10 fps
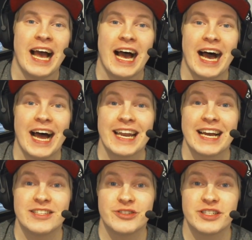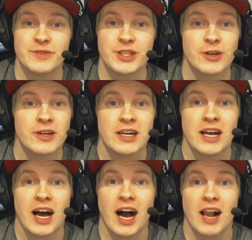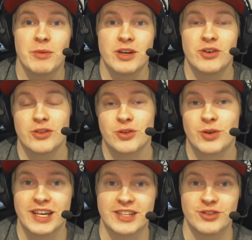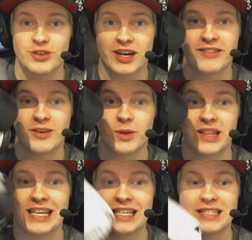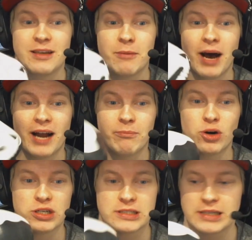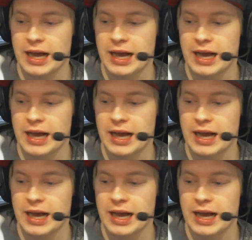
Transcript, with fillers: and uh, in today's video I'll be tr trying to drive with these bad boys.